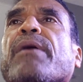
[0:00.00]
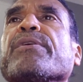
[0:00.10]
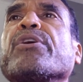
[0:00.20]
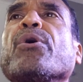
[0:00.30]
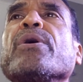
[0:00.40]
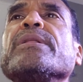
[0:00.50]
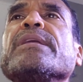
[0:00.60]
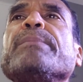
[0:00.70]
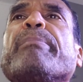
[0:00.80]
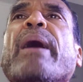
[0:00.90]
The
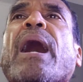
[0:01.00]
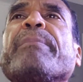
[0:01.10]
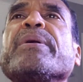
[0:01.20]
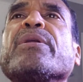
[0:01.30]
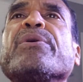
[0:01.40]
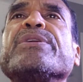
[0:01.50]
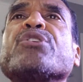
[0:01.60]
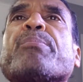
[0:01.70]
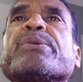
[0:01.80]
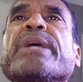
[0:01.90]
currently popular
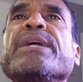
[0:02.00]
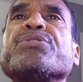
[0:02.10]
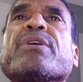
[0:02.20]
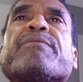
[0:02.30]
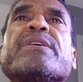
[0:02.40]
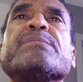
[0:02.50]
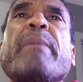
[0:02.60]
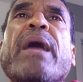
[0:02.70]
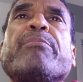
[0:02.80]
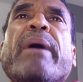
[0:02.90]
interpretation of this
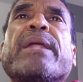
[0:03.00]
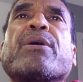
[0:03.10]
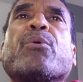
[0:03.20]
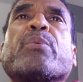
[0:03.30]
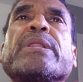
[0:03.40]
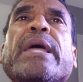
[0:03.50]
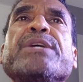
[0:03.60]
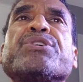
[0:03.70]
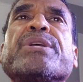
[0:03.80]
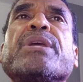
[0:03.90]
mathematical
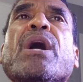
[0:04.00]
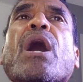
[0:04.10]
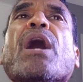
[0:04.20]
relation